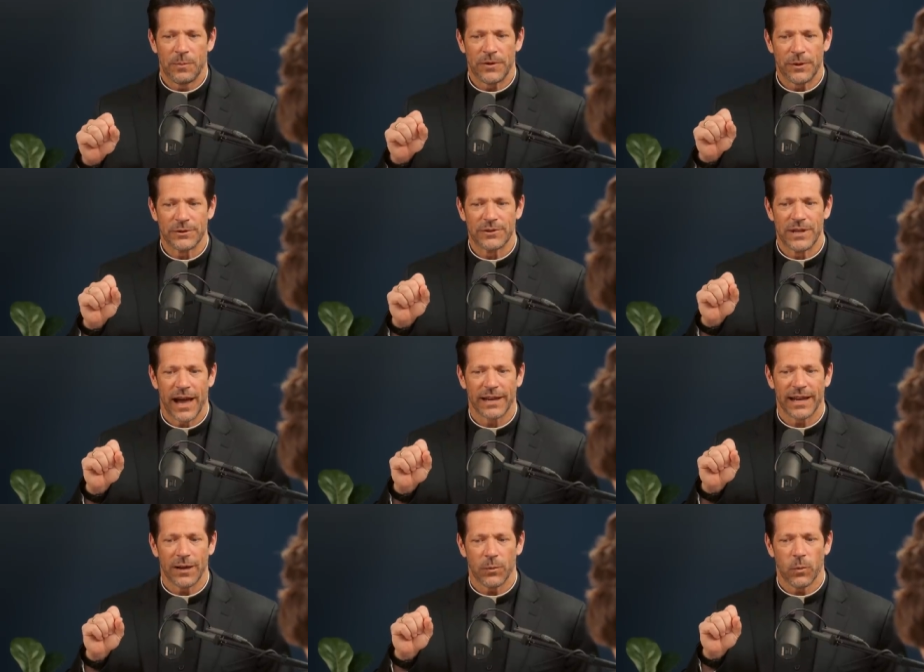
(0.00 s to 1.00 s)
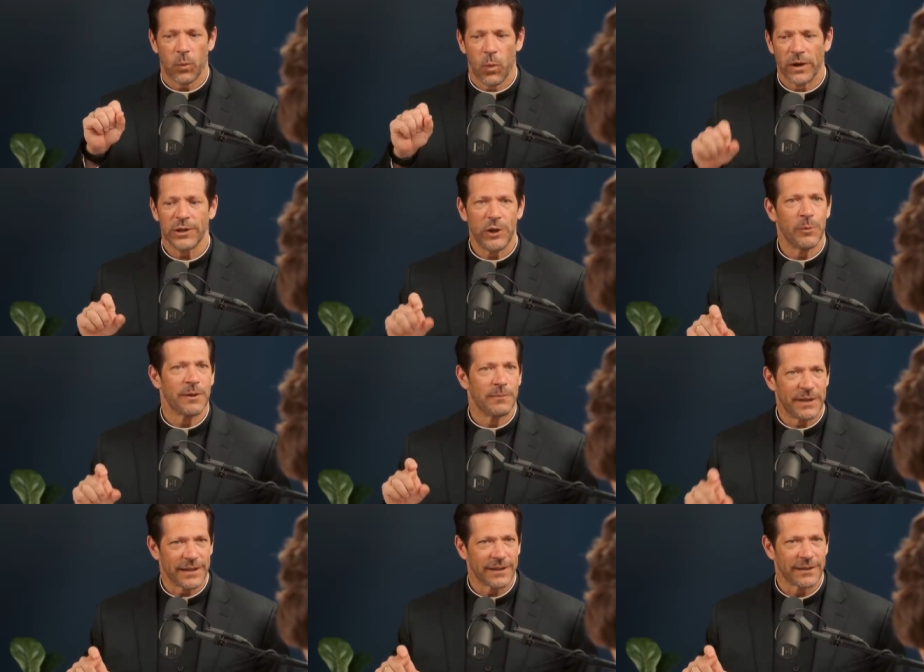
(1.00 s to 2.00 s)
But there's not one human
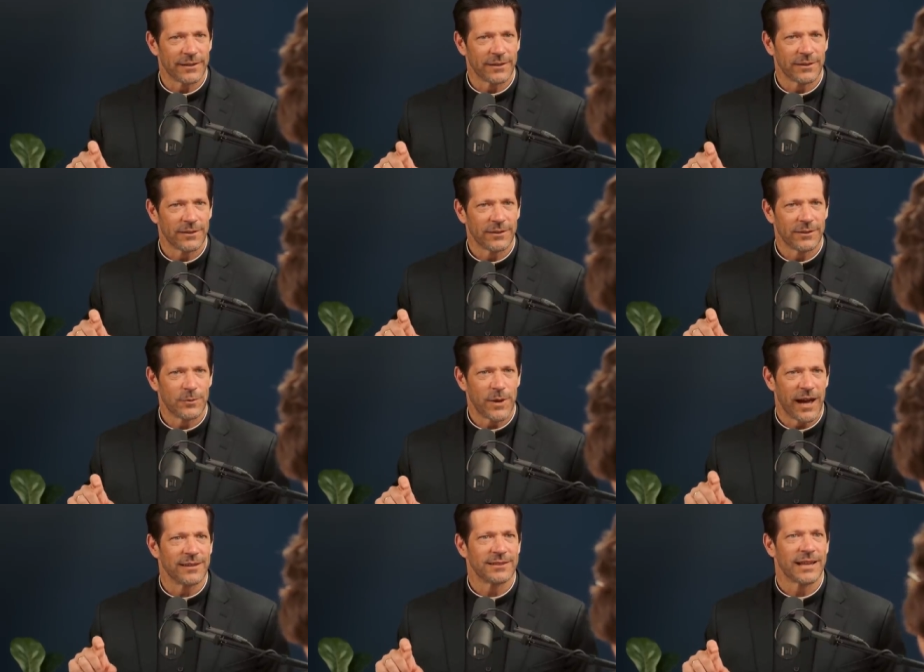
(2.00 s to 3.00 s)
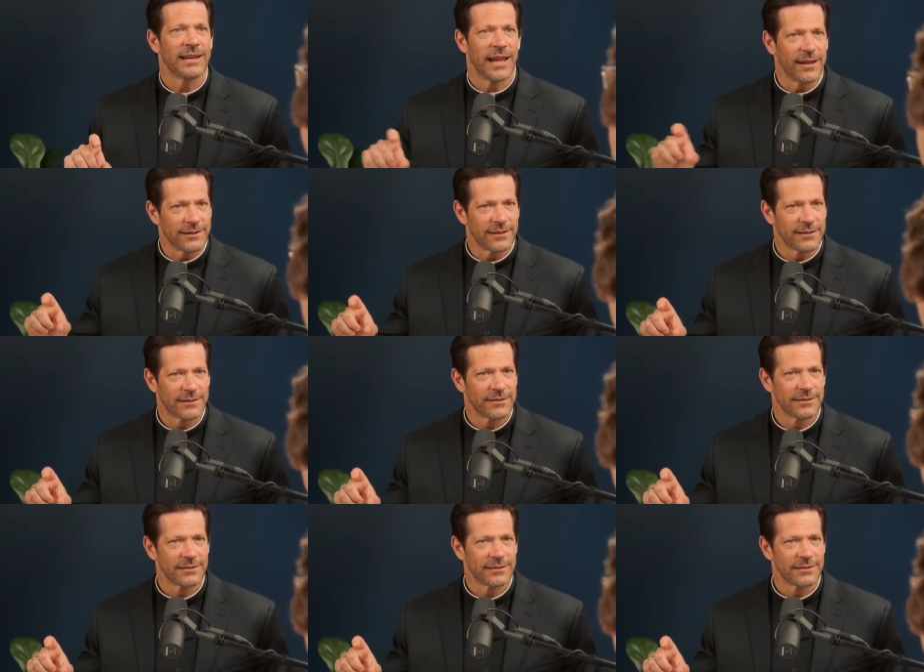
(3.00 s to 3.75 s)
being who has an end.